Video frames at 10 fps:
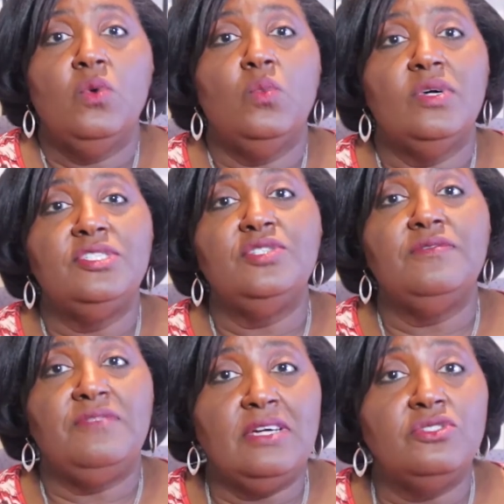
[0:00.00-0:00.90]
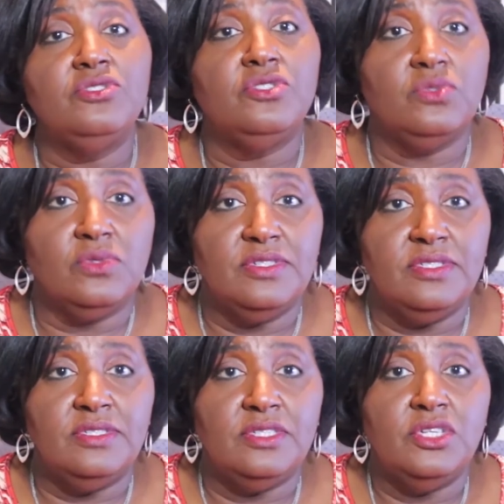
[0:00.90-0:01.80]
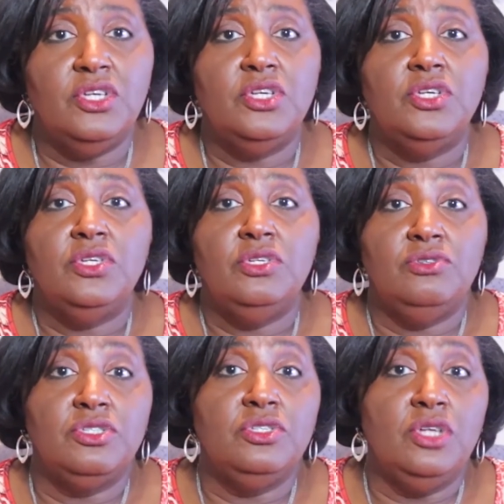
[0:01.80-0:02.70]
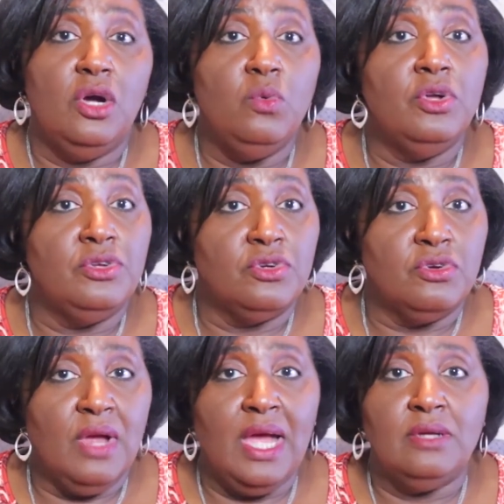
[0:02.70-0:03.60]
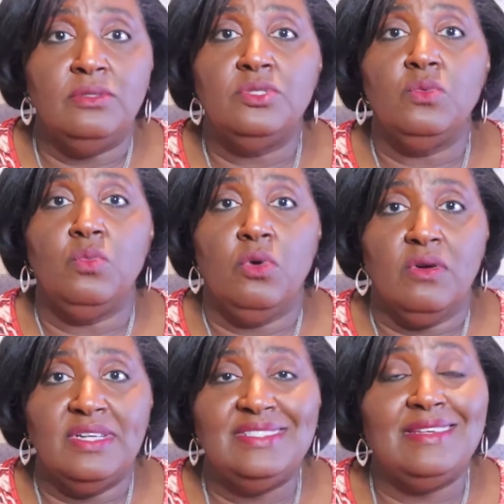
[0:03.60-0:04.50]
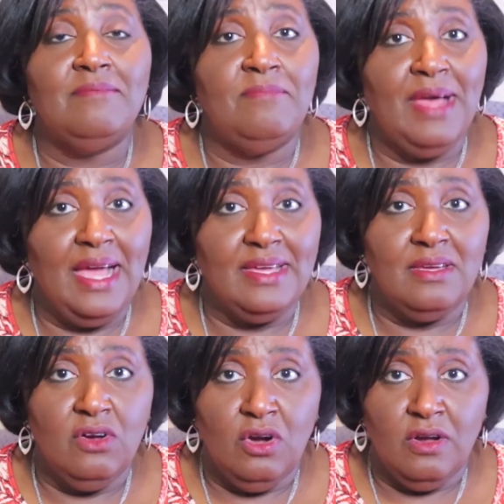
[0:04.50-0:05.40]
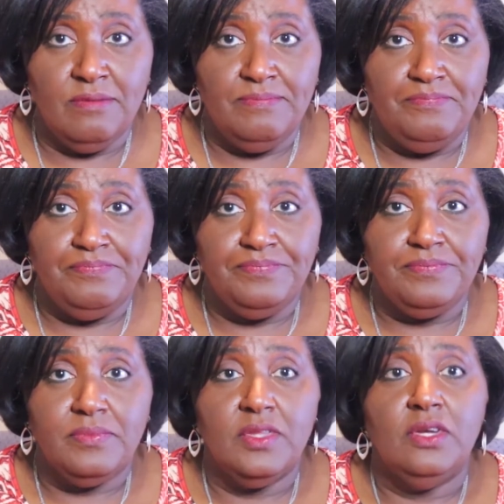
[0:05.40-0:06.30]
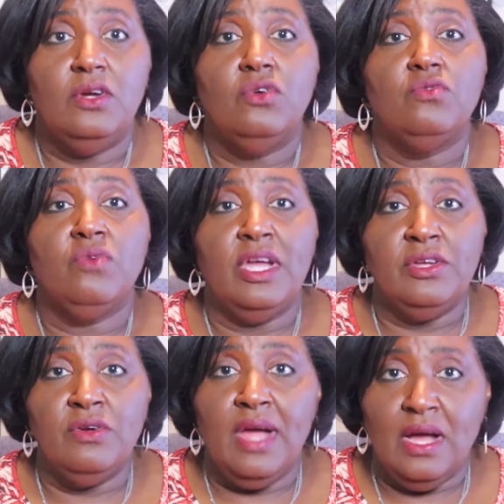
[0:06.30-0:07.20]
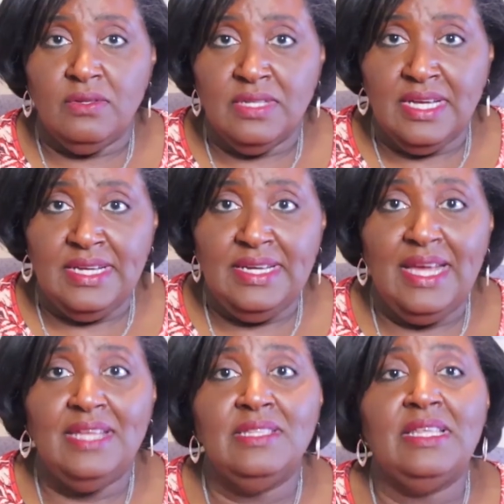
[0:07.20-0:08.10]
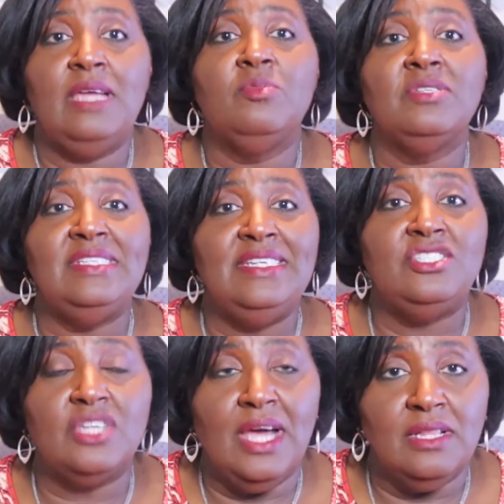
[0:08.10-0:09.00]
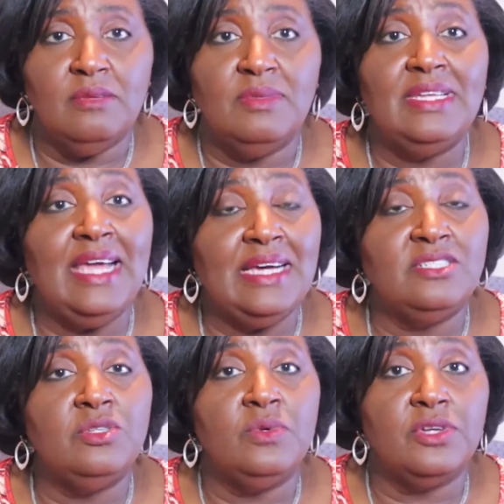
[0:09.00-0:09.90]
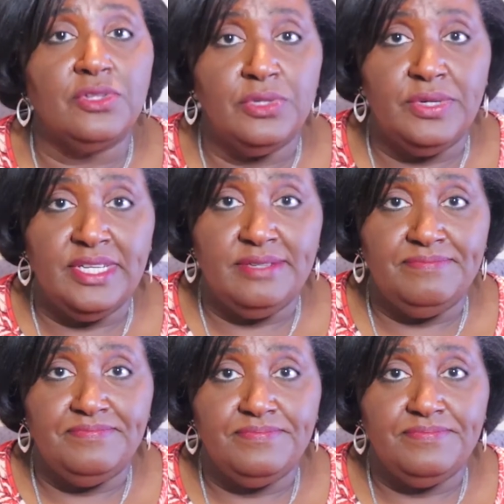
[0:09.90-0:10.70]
Once you've found your sources, you should know what your grounds, warrants, and backing are. Write your outline and label each element as you include it.